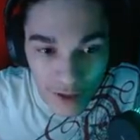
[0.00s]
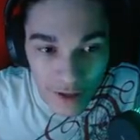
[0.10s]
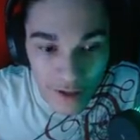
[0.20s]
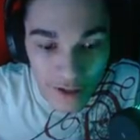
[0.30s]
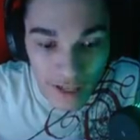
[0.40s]

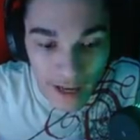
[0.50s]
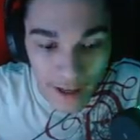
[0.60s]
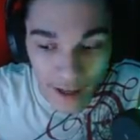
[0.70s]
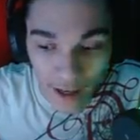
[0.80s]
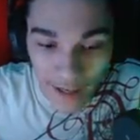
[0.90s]
But,
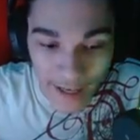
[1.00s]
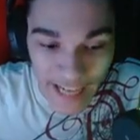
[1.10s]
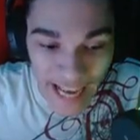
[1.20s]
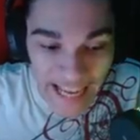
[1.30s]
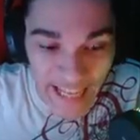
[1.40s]
yeah, I got an
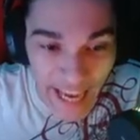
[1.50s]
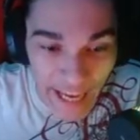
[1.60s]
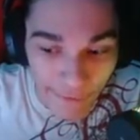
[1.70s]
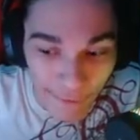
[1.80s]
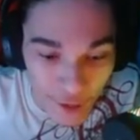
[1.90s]

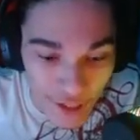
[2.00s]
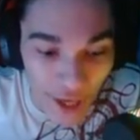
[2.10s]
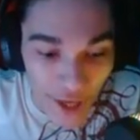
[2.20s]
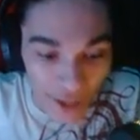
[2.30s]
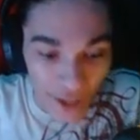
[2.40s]

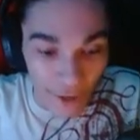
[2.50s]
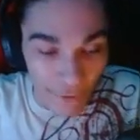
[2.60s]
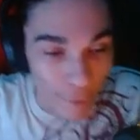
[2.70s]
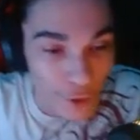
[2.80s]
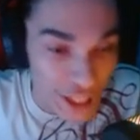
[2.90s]

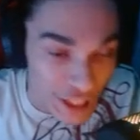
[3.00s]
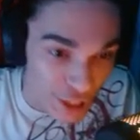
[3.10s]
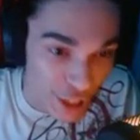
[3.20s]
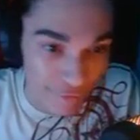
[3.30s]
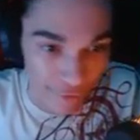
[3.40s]

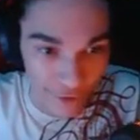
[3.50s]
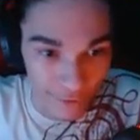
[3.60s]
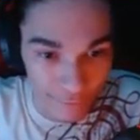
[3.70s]
AK-47.